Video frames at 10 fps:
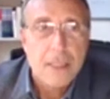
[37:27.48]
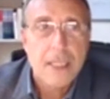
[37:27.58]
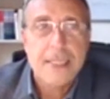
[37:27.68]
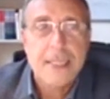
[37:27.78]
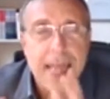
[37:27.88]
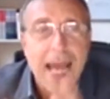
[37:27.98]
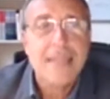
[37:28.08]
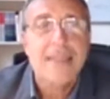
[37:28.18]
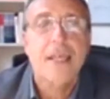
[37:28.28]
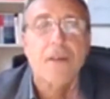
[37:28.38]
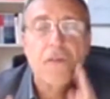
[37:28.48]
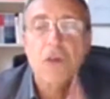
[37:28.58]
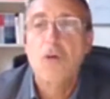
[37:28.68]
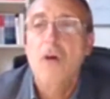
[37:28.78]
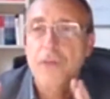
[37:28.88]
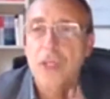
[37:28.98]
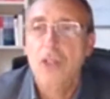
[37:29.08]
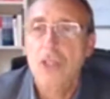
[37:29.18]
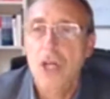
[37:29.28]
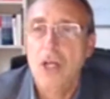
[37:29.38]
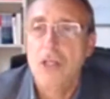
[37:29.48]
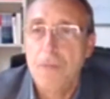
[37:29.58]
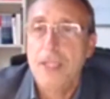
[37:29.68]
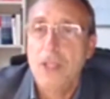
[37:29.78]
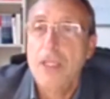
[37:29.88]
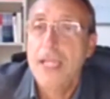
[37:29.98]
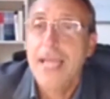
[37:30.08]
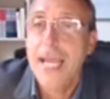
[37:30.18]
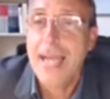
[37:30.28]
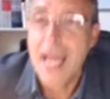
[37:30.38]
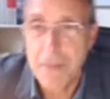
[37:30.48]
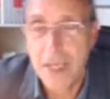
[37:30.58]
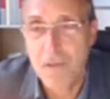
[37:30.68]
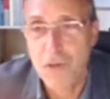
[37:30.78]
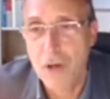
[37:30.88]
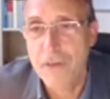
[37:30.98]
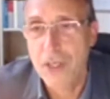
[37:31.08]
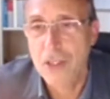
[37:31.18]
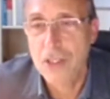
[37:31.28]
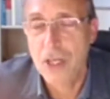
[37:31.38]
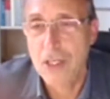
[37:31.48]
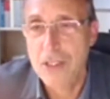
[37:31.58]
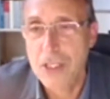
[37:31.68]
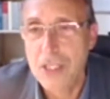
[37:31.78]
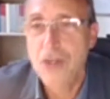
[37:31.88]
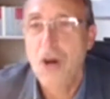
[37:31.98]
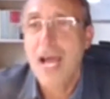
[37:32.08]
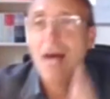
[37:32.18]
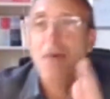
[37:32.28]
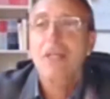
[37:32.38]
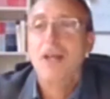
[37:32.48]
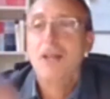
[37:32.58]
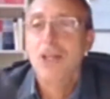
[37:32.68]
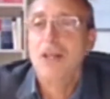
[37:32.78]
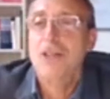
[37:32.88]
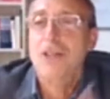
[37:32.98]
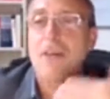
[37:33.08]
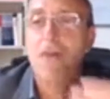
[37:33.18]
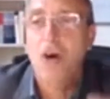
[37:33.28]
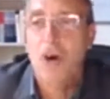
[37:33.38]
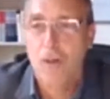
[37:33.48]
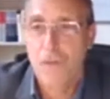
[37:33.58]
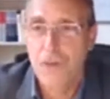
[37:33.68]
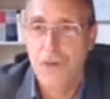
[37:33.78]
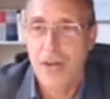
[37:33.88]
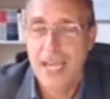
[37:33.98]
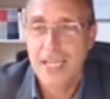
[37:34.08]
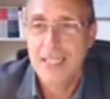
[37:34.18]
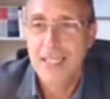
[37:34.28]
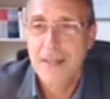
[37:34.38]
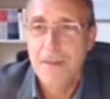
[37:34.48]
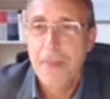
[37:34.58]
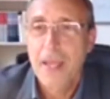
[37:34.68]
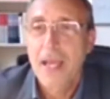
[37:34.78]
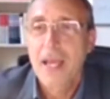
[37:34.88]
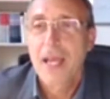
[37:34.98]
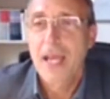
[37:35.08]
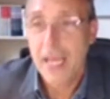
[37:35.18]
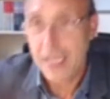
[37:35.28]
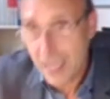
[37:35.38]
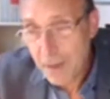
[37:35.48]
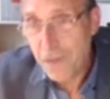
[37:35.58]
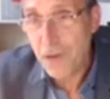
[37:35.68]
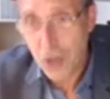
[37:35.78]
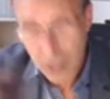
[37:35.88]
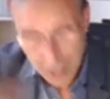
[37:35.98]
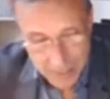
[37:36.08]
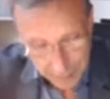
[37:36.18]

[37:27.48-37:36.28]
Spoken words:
the static view of the ontology, but on the dynamic view of the ontology. So how the ontology evolves, right? And therefore,